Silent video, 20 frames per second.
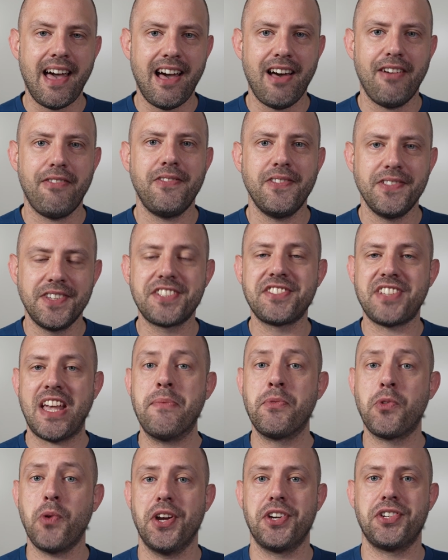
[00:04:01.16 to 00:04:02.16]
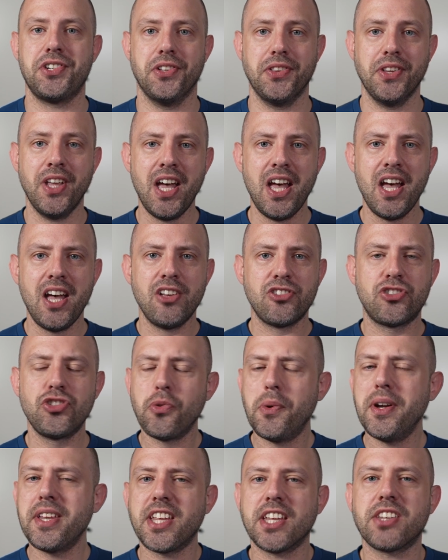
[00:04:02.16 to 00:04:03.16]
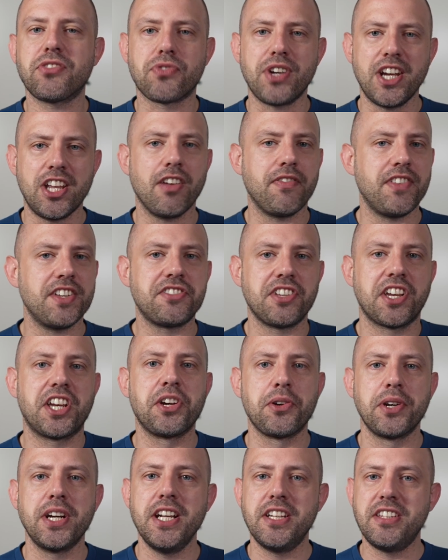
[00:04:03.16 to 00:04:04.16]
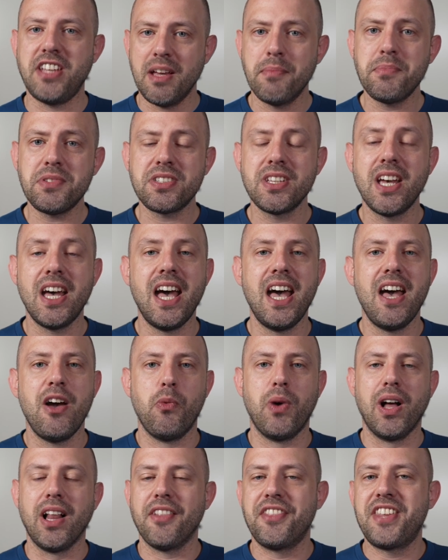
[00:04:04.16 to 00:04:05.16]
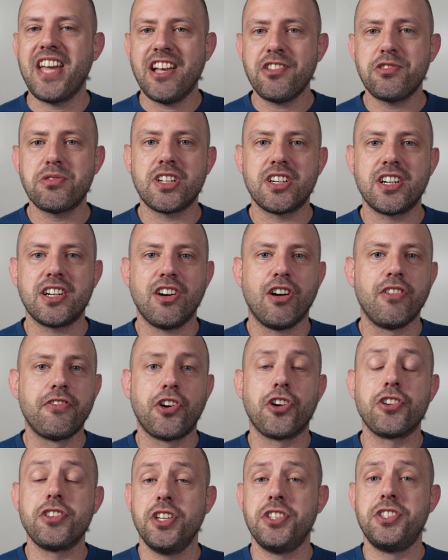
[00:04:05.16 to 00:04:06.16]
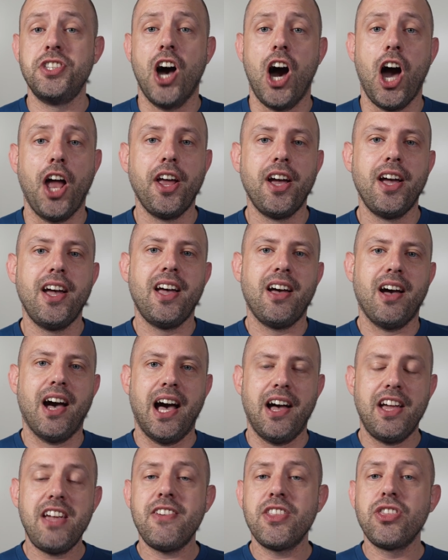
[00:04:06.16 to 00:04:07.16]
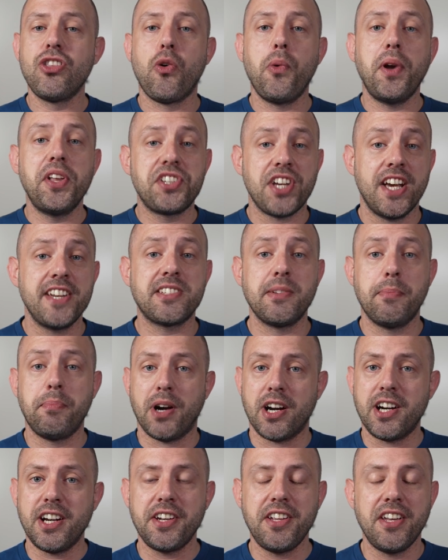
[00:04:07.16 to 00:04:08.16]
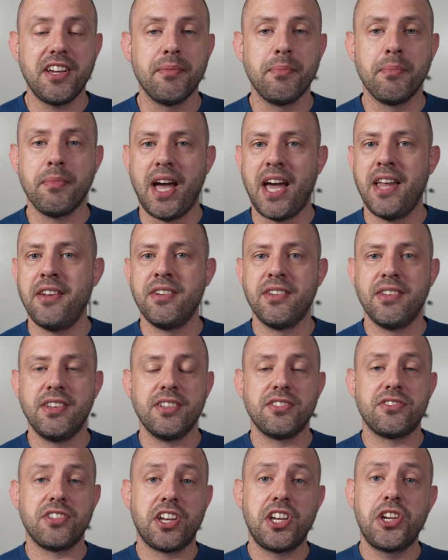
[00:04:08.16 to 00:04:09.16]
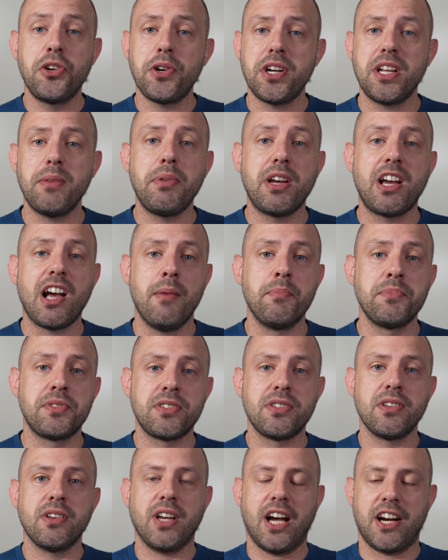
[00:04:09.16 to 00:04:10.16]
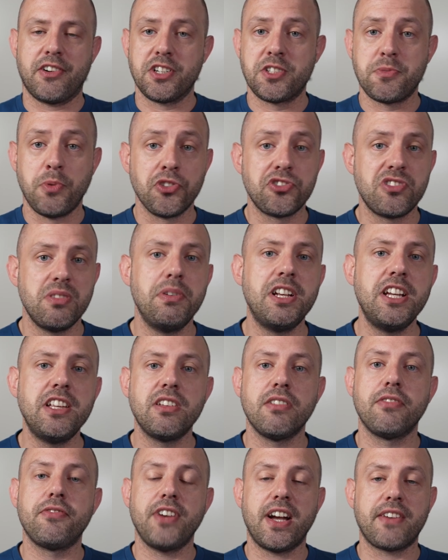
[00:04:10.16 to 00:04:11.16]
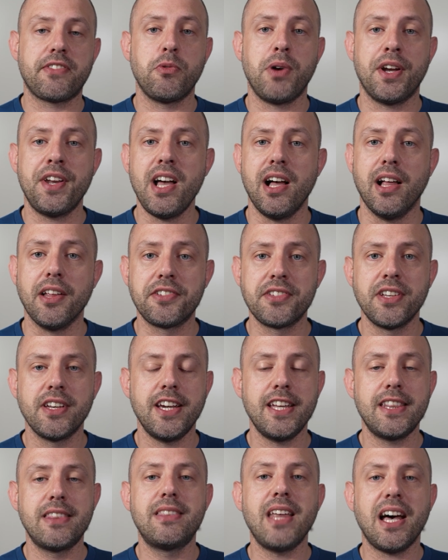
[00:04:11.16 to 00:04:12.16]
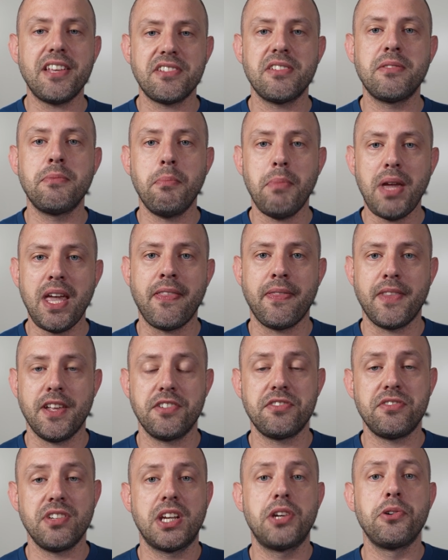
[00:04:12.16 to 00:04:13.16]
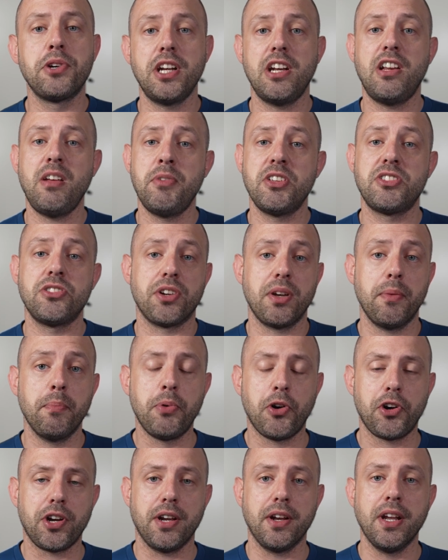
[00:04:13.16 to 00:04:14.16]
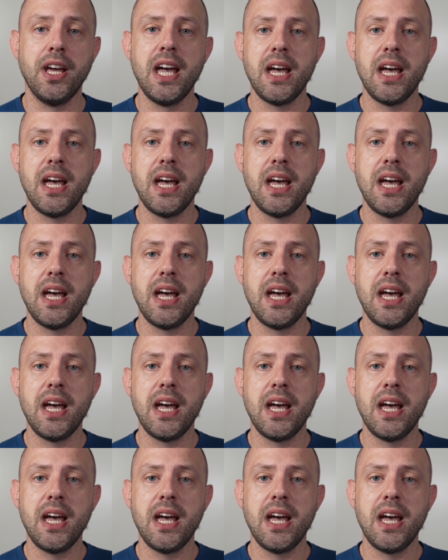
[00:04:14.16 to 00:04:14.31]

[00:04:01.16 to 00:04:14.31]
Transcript: have the same question. Should we get rid of the security teams? Well, the answer, of course, is not uh, even though we change the paradigm and the security becomes a responsibility of everyone else, it doesn't mean that the security team is not important